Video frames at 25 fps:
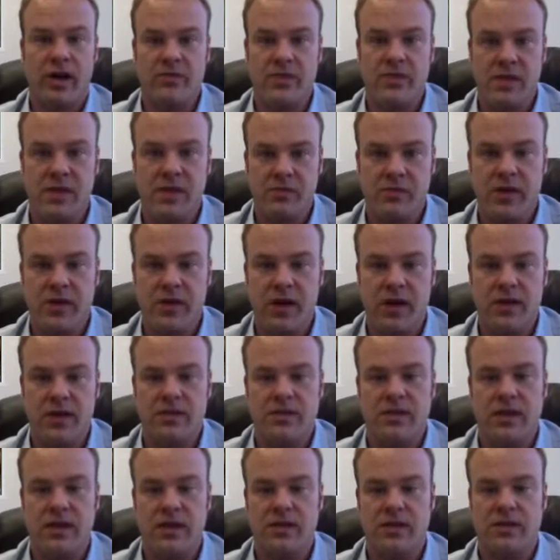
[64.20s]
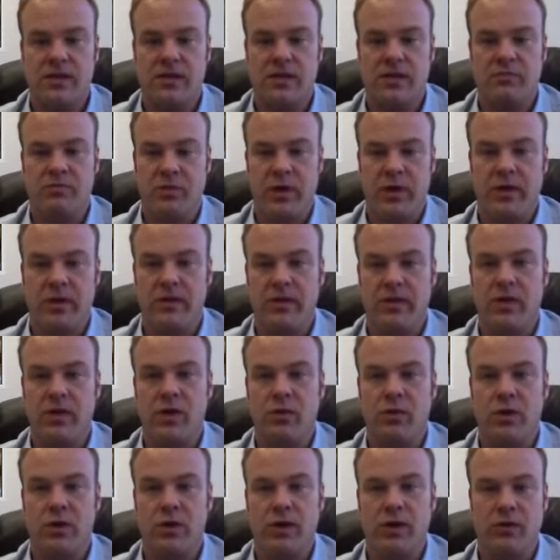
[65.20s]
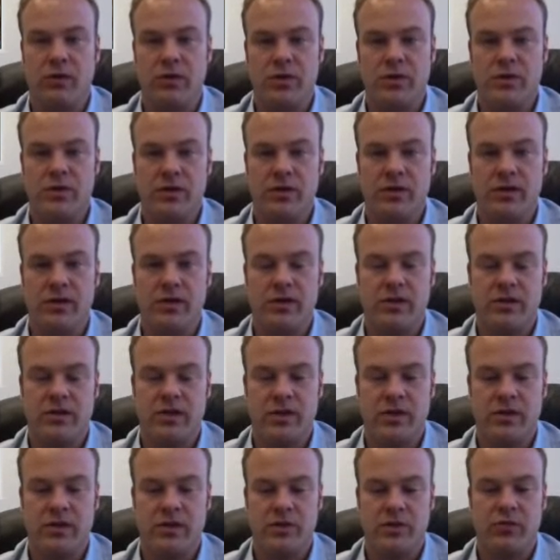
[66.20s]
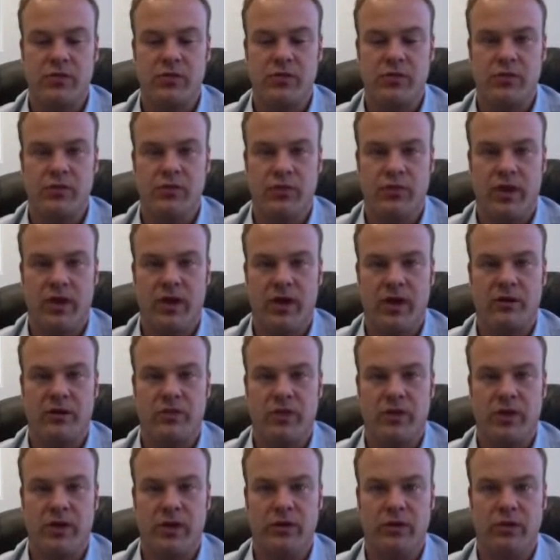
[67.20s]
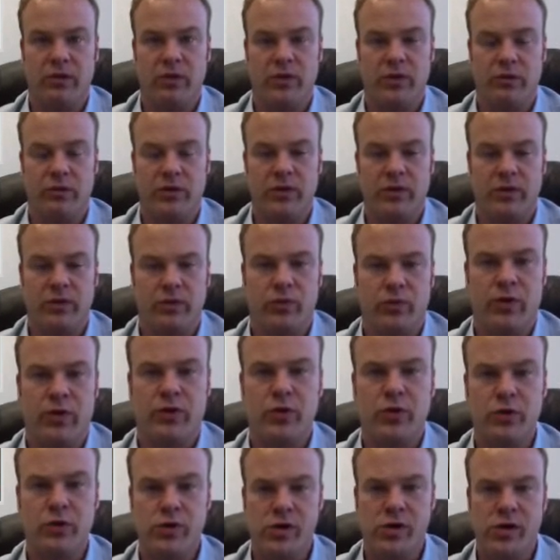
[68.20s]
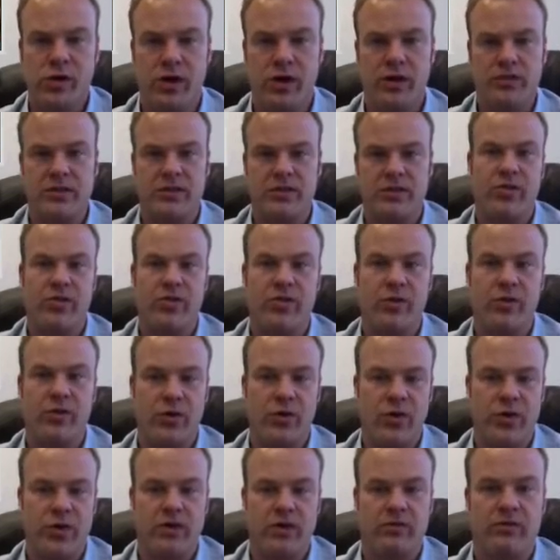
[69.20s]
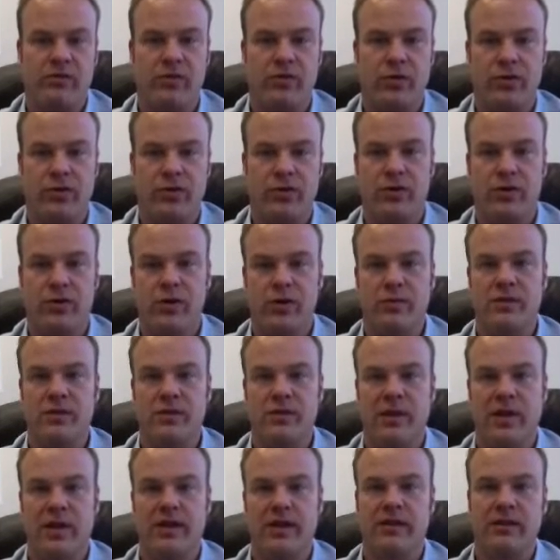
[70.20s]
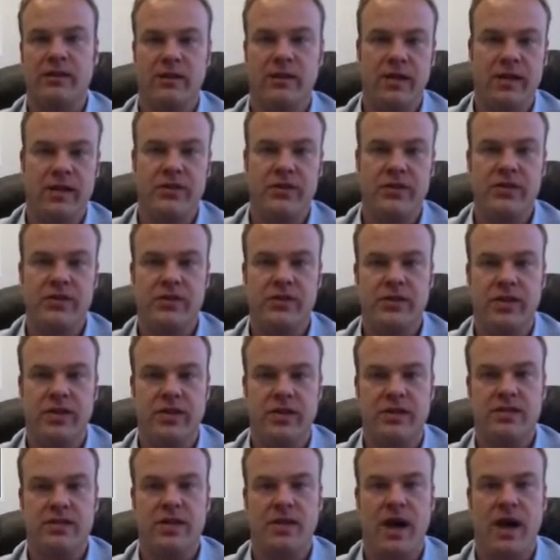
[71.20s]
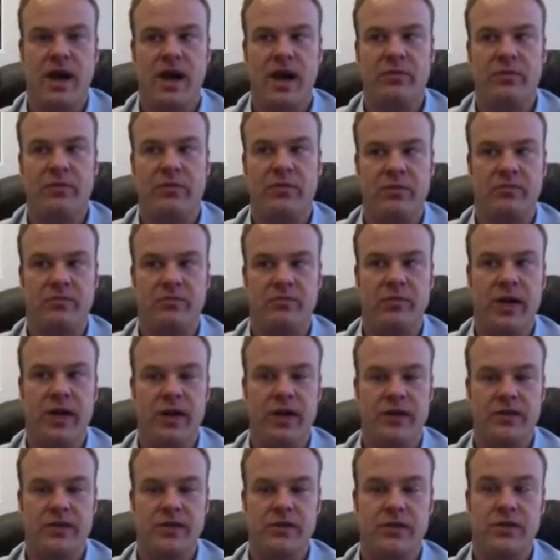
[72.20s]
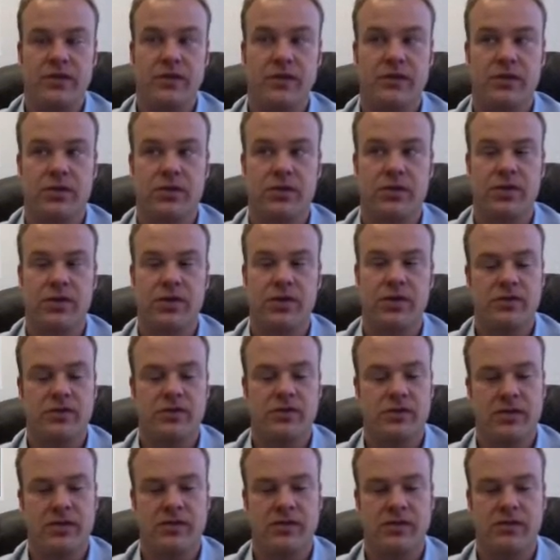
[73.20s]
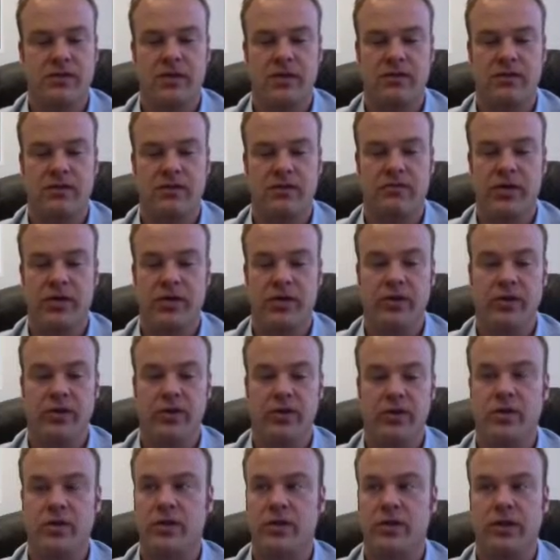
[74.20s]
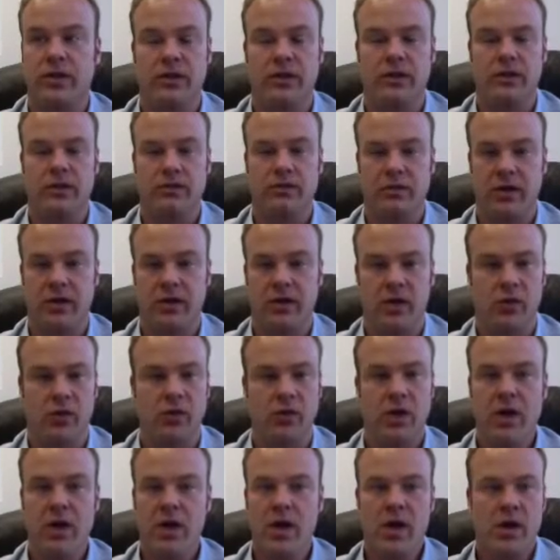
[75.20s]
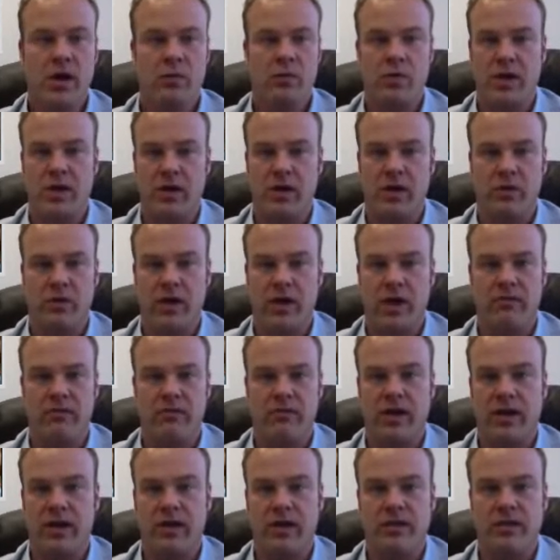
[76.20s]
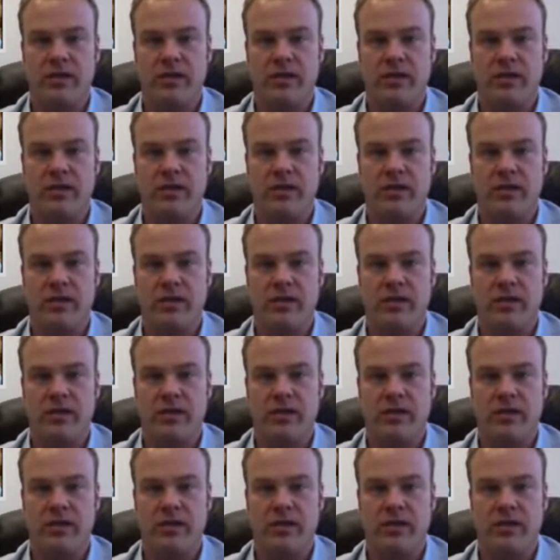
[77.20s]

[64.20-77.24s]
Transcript: of deep content and we're starting to see some real what Google calls authority for terms like list and top and best. So that's very encouraging. And we haven't had